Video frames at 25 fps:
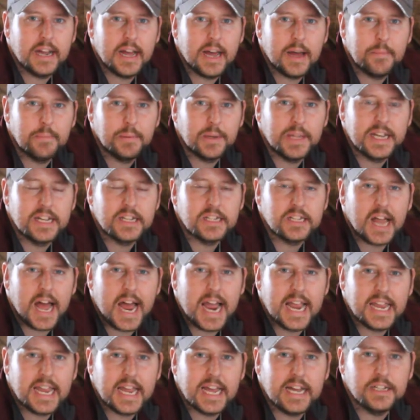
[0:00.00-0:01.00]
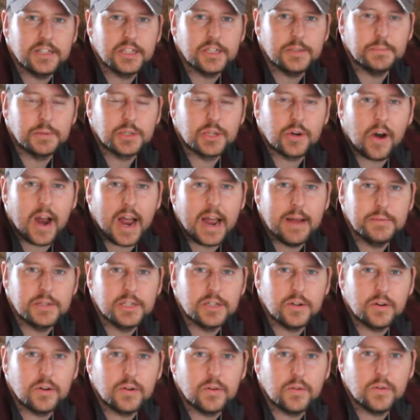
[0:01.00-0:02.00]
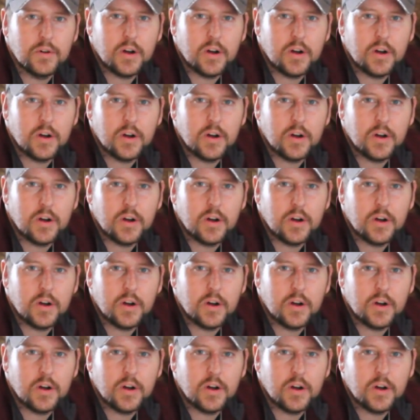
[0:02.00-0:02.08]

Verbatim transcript: uh, please like and subscribe to